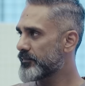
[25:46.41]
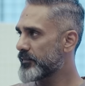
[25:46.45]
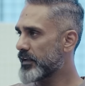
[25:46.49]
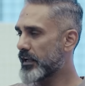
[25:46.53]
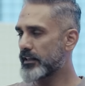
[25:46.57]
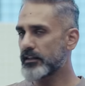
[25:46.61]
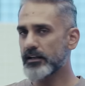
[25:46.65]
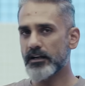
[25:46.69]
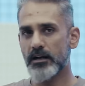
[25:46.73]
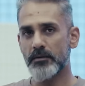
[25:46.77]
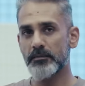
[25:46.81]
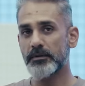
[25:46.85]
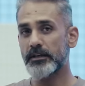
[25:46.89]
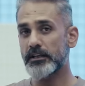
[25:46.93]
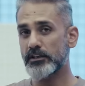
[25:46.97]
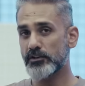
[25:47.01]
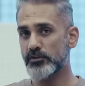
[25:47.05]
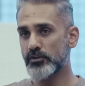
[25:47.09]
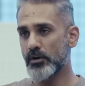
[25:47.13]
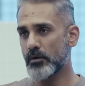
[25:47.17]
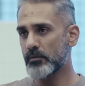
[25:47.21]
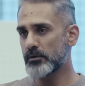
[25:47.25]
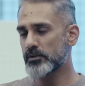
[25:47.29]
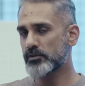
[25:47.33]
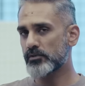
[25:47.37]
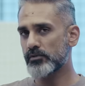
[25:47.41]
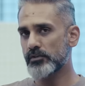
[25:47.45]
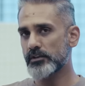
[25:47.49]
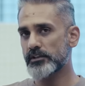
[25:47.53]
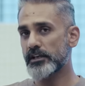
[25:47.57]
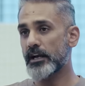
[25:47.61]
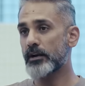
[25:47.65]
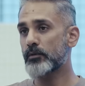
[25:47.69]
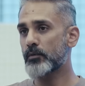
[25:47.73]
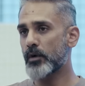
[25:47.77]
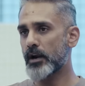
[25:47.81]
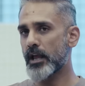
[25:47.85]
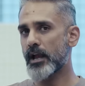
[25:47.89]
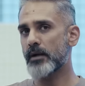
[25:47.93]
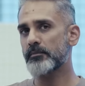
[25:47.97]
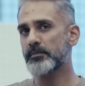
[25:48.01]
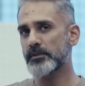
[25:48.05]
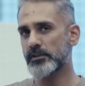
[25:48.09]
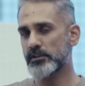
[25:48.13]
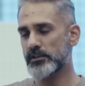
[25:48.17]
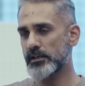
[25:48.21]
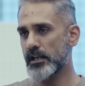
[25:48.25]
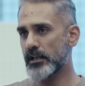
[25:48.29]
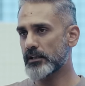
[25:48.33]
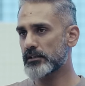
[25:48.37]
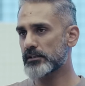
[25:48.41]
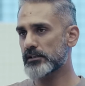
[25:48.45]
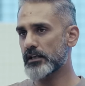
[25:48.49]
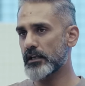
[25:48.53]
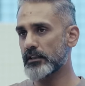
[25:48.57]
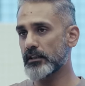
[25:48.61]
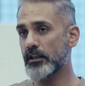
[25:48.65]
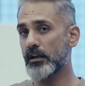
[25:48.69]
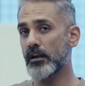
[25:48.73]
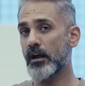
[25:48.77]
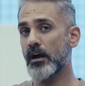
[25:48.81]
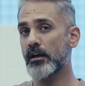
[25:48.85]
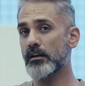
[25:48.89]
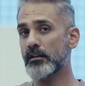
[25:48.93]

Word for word: and the committee's job is to decide what happens next and then